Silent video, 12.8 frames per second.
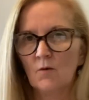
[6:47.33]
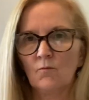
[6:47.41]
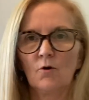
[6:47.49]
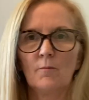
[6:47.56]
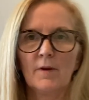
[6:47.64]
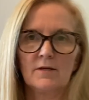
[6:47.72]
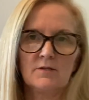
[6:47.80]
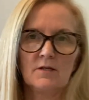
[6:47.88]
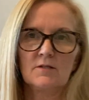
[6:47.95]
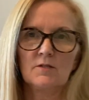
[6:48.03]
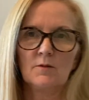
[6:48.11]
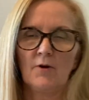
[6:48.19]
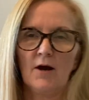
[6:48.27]
romantic
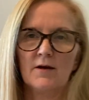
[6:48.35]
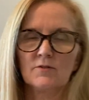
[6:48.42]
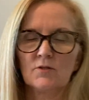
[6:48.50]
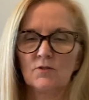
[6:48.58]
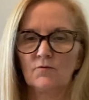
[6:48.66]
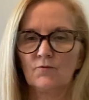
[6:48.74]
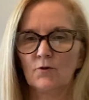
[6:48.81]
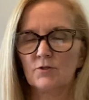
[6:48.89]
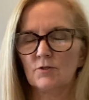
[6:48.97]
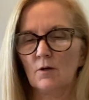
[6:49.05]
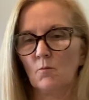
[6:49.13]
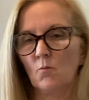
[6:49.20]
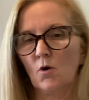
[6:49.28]
surprises for
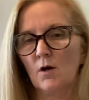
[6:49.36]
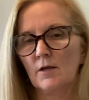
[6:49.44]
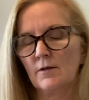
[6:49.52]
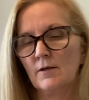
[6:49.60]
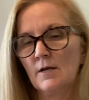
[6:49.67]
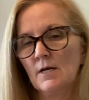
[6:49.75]
someone.